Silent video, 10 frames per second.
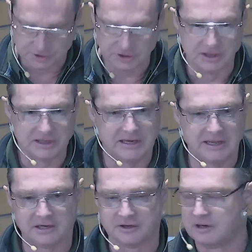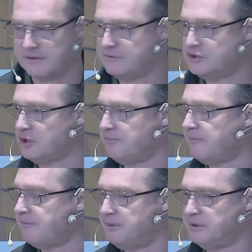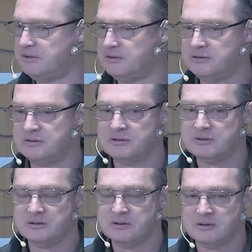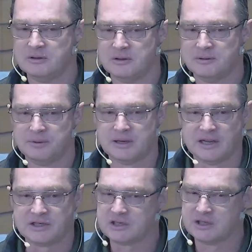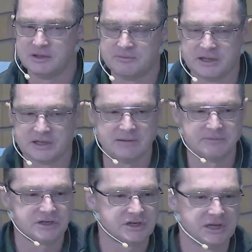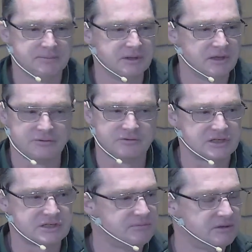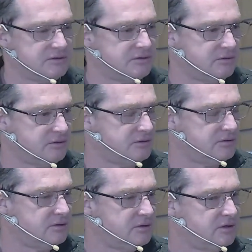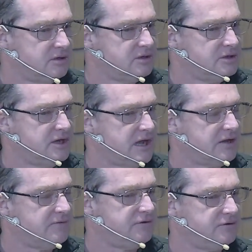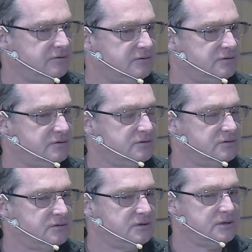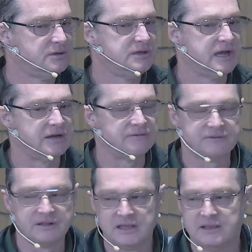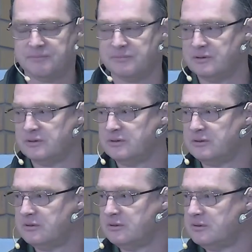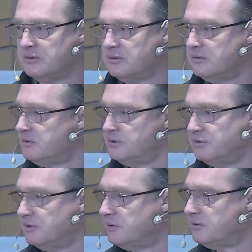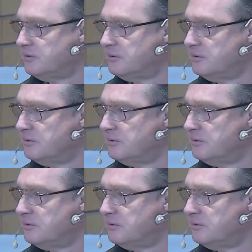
Sure, you can get out a knife and chop off a bit, but actually, when it comes to keeping the Old Testament law, none of you none of them do it.